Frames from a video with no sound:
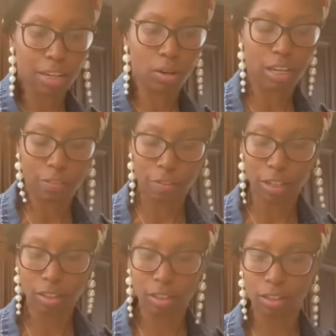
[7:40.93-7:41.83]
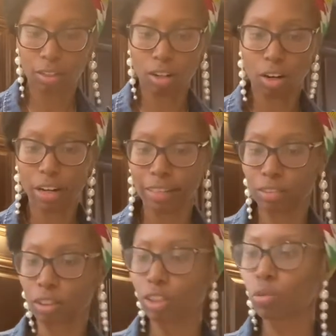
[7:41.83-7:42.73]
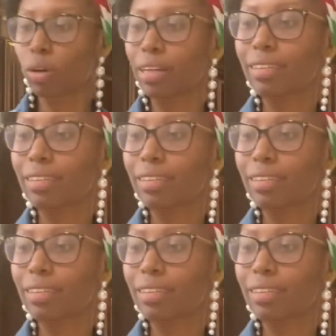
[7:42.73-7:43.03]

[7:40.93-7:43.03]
if it, okay, so this one is